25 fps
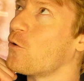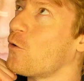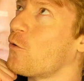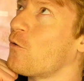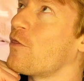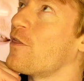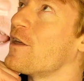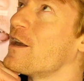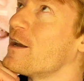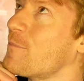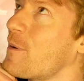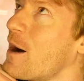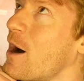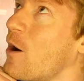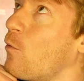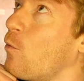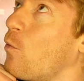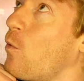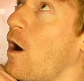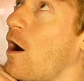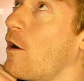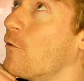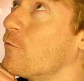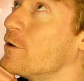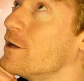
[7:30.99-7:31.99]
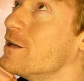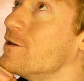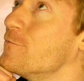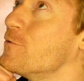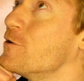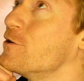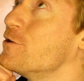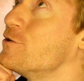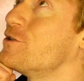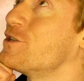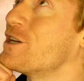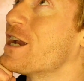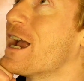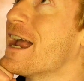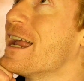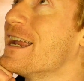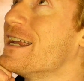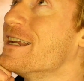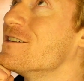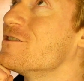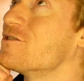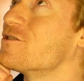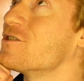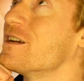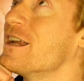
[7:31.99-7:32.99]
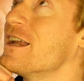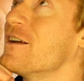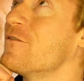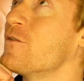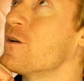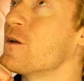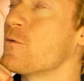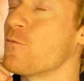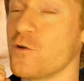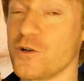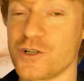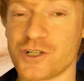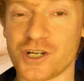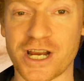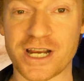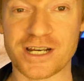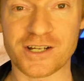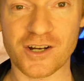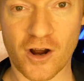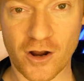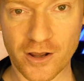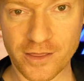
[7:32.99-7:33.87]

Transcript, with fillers: all think about what we would change if we would change.